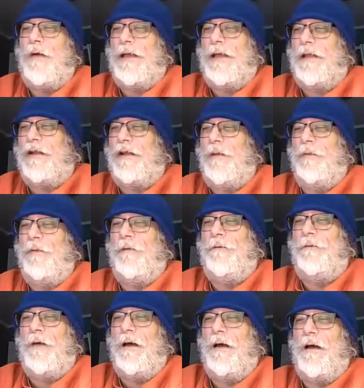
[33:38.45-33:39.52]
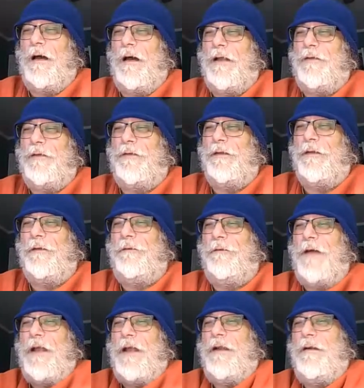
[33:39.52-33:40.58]
I got a couple of uh, irons in the
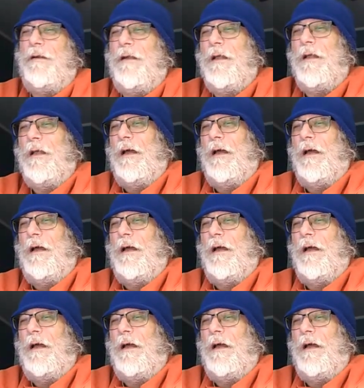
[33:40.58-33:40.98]
fire.